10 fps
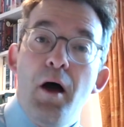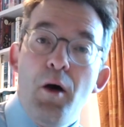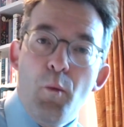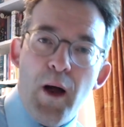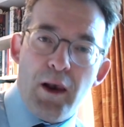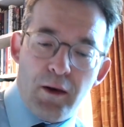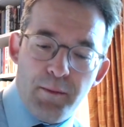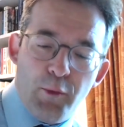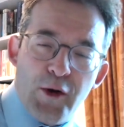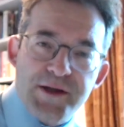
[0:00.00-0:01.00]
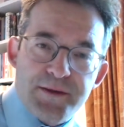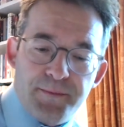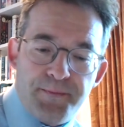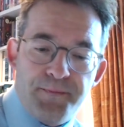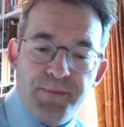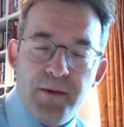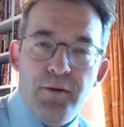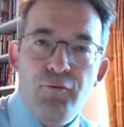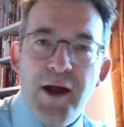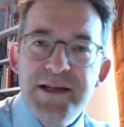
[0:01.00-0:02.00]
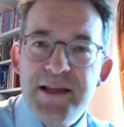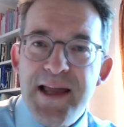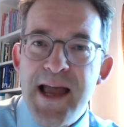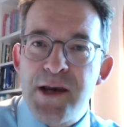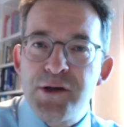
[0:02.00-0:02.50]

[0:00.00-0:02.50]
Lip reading: Well, boys, right at the end,